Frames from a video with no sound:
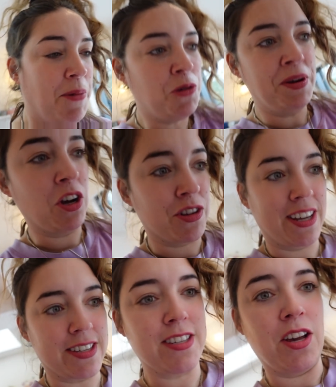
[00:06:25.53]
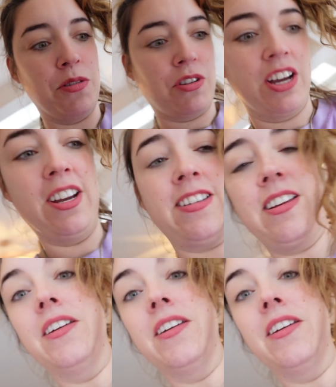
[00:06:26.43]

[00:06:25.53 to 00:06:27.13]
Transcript: Oh my God, that's so good.